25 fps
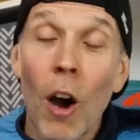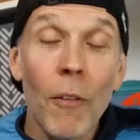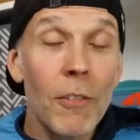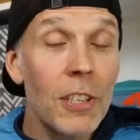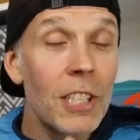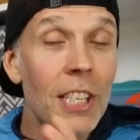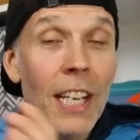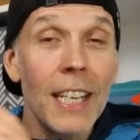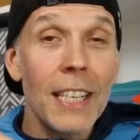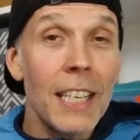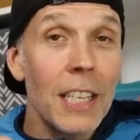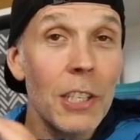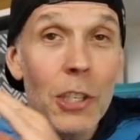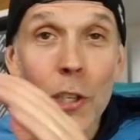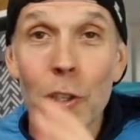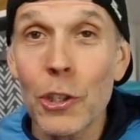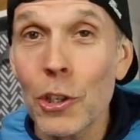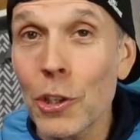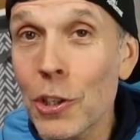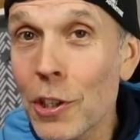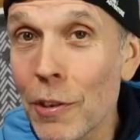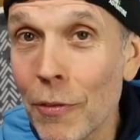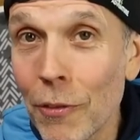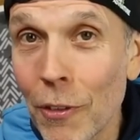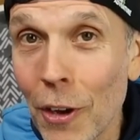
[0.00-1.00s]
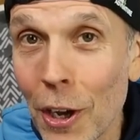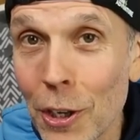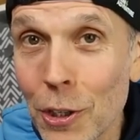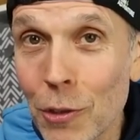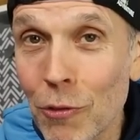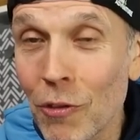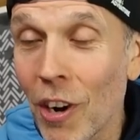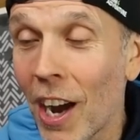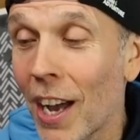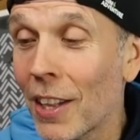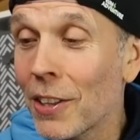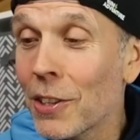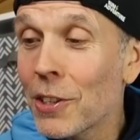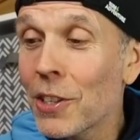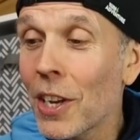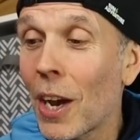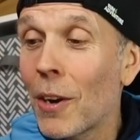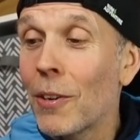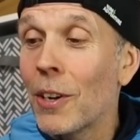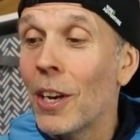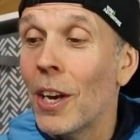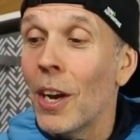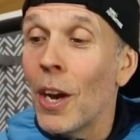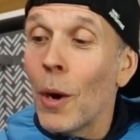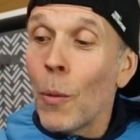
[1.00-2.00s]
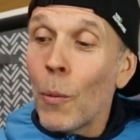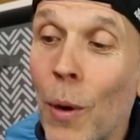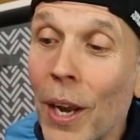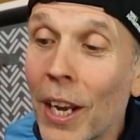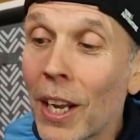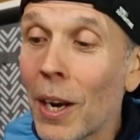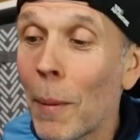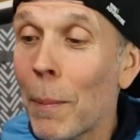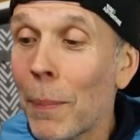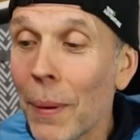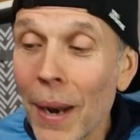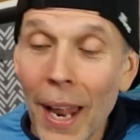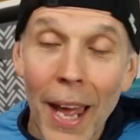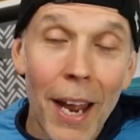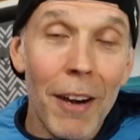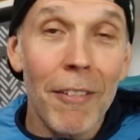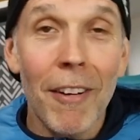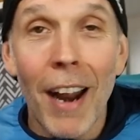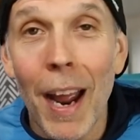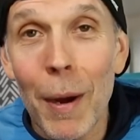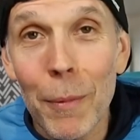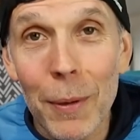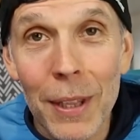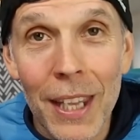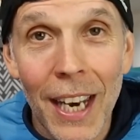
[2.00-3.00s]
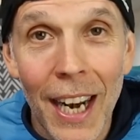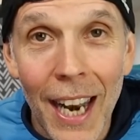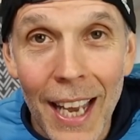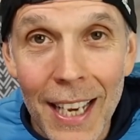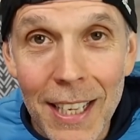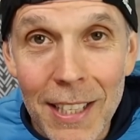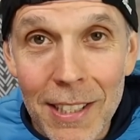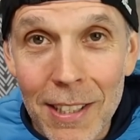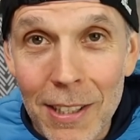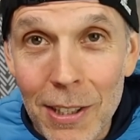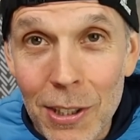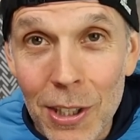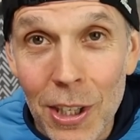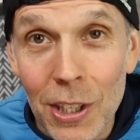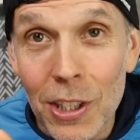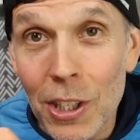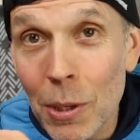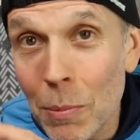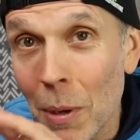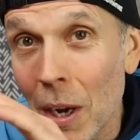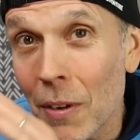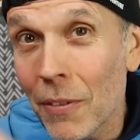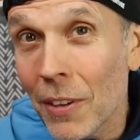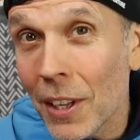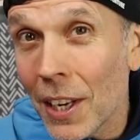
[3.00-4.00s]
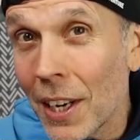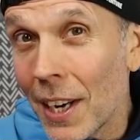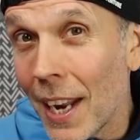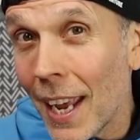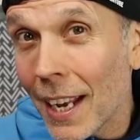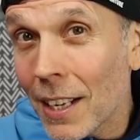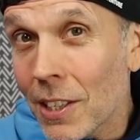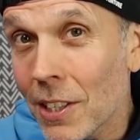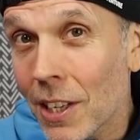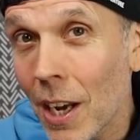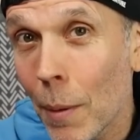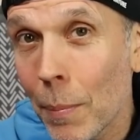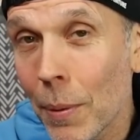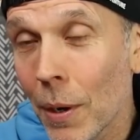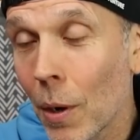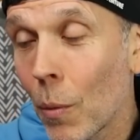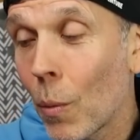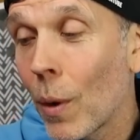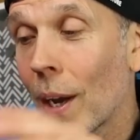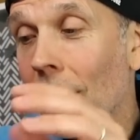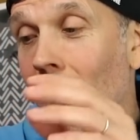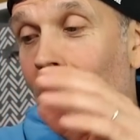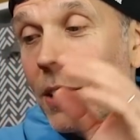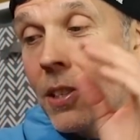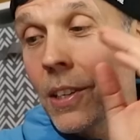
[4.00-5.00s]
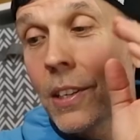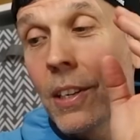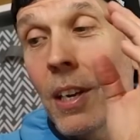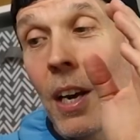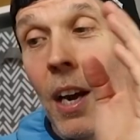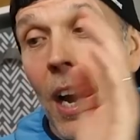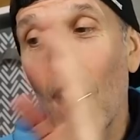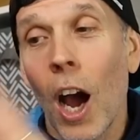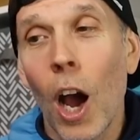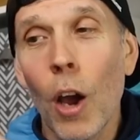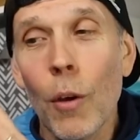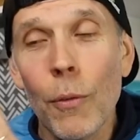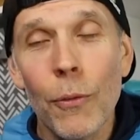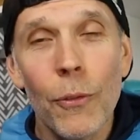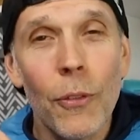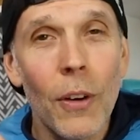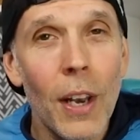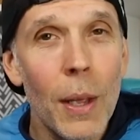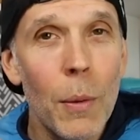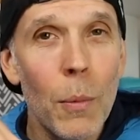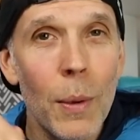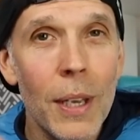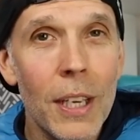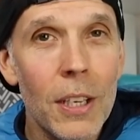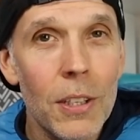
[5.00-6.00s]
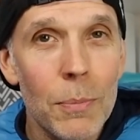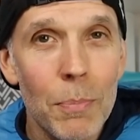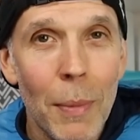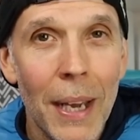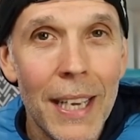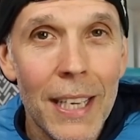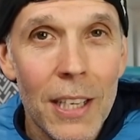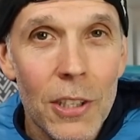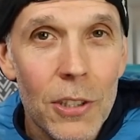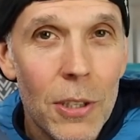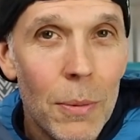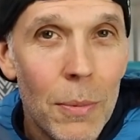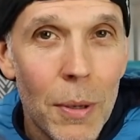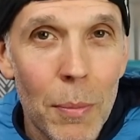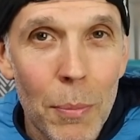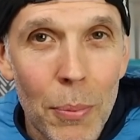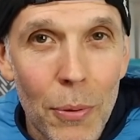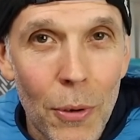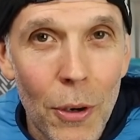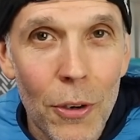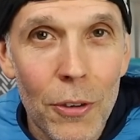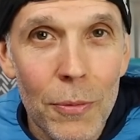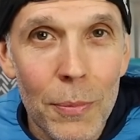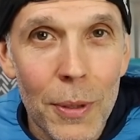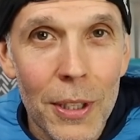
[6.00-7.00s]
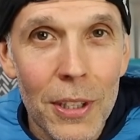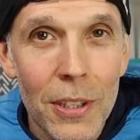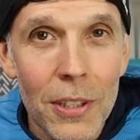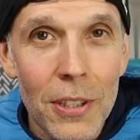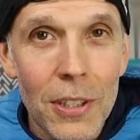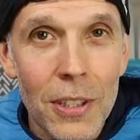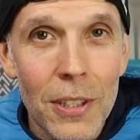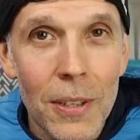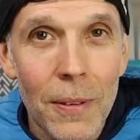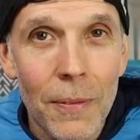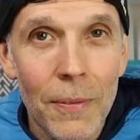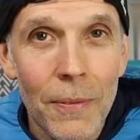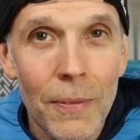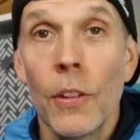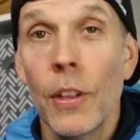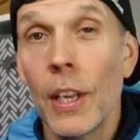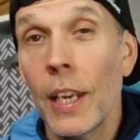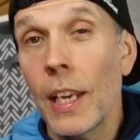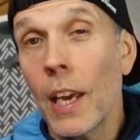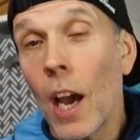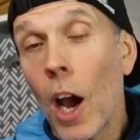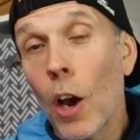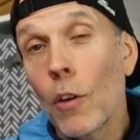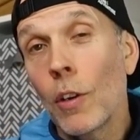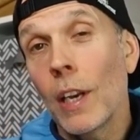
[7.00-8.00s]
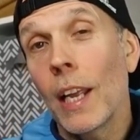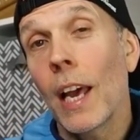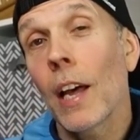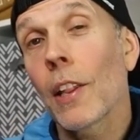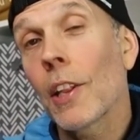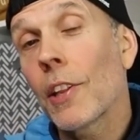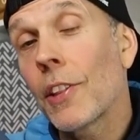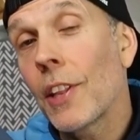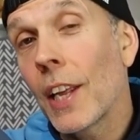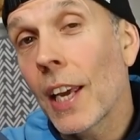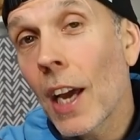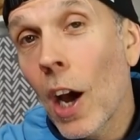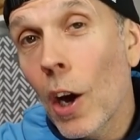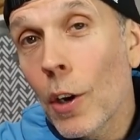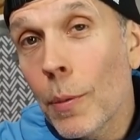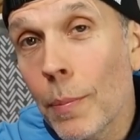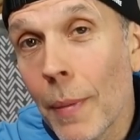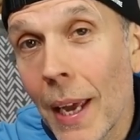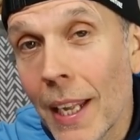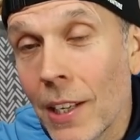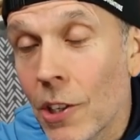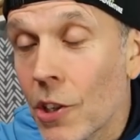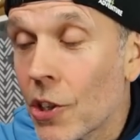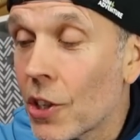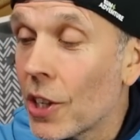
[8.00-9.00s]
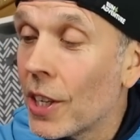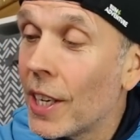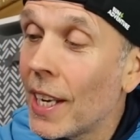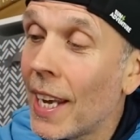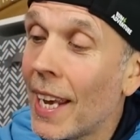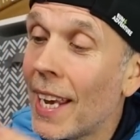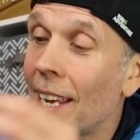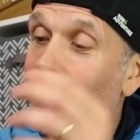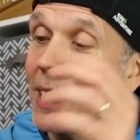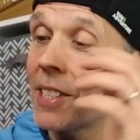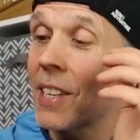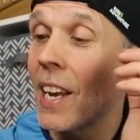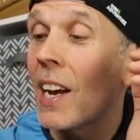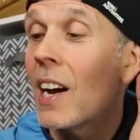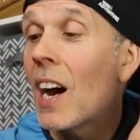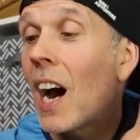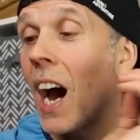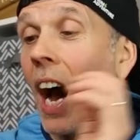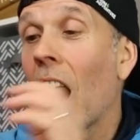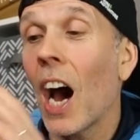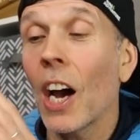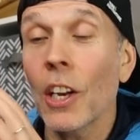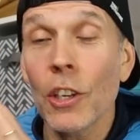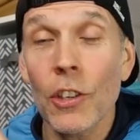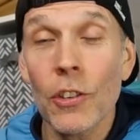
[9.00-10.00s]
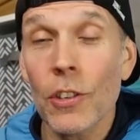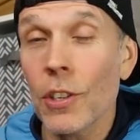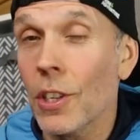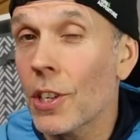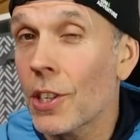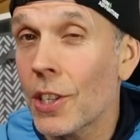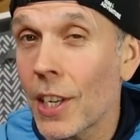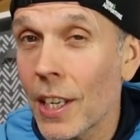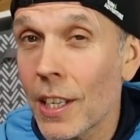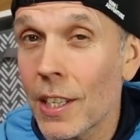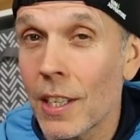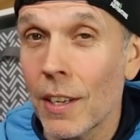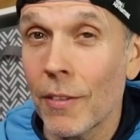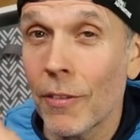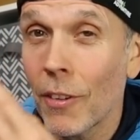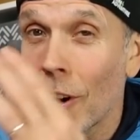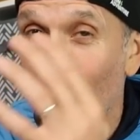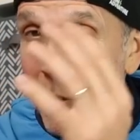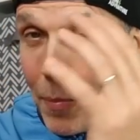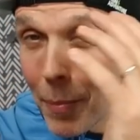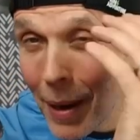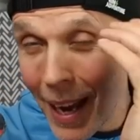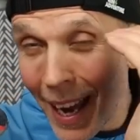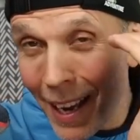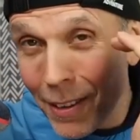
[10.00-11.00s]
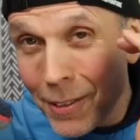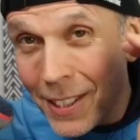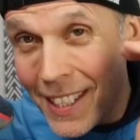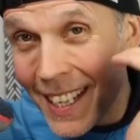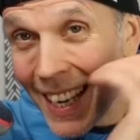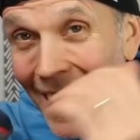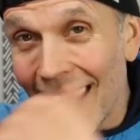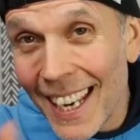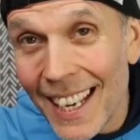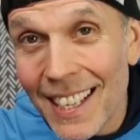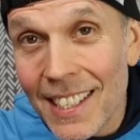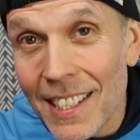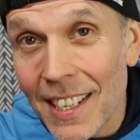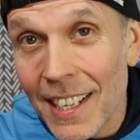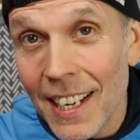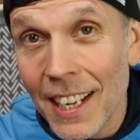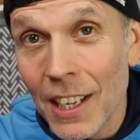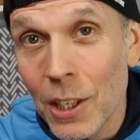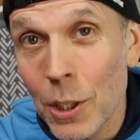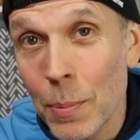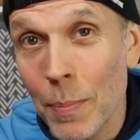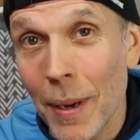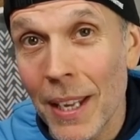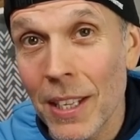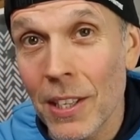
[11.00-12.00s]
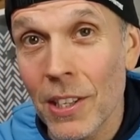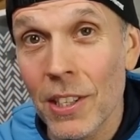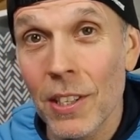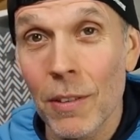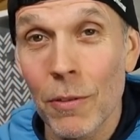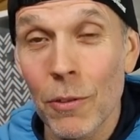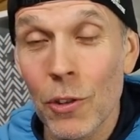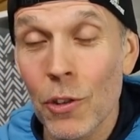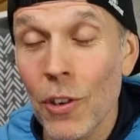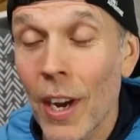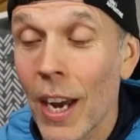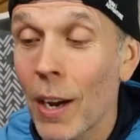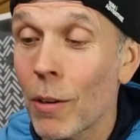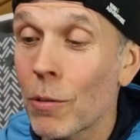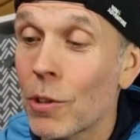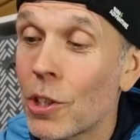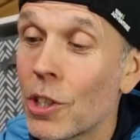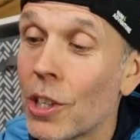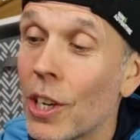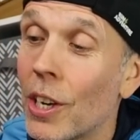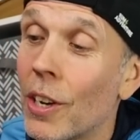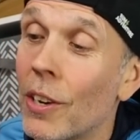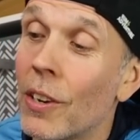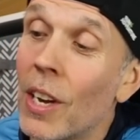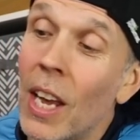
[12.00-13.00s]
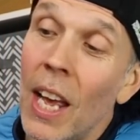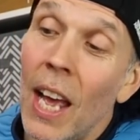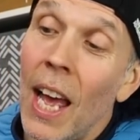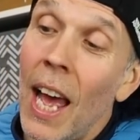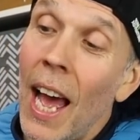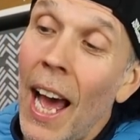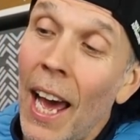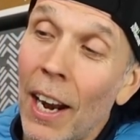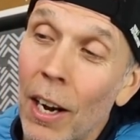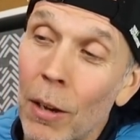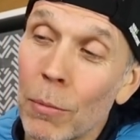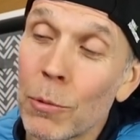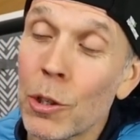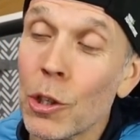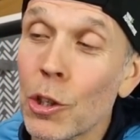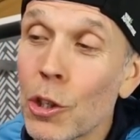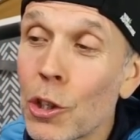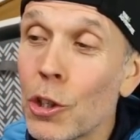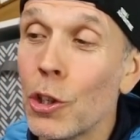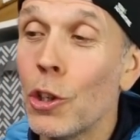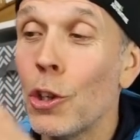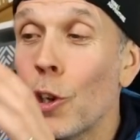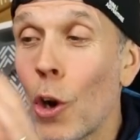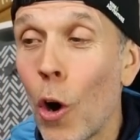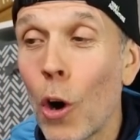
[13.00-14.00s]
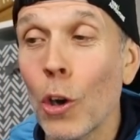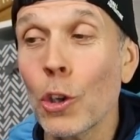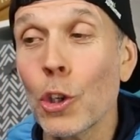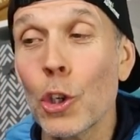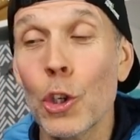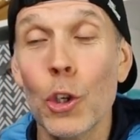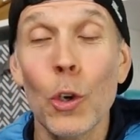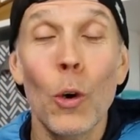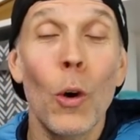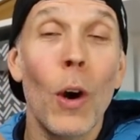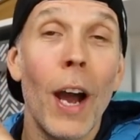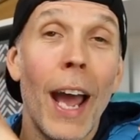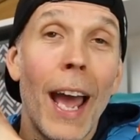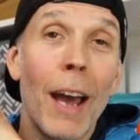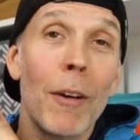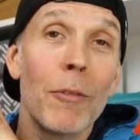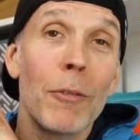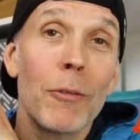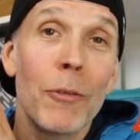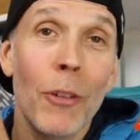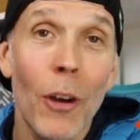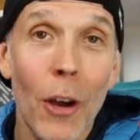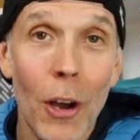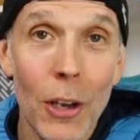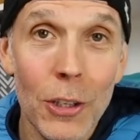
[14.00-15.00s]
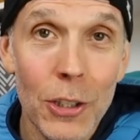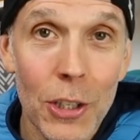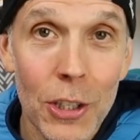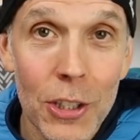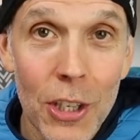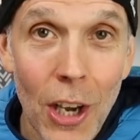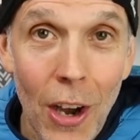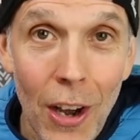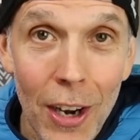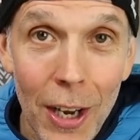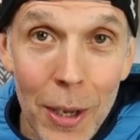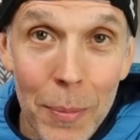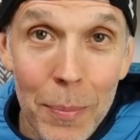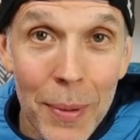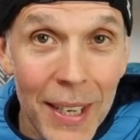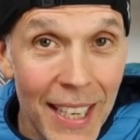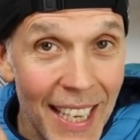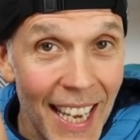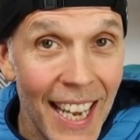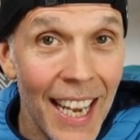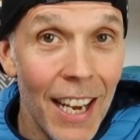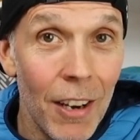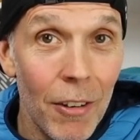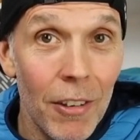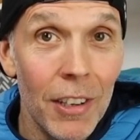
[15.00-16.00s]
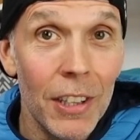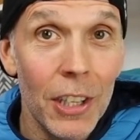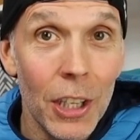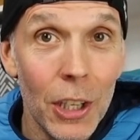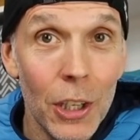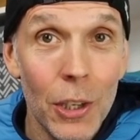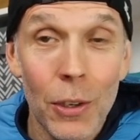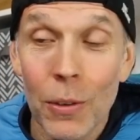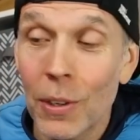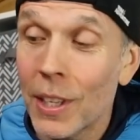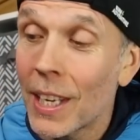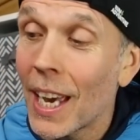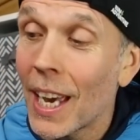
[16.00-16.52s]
Obviously, this is just the first run, so we're going to play around with the lacing system over the next couple of weeks, and hopefully we can make some improvements. The only other thing I'd mention is that £165, it is an expensive trail shoe, and I'm just not sure how versatile it'd be here in the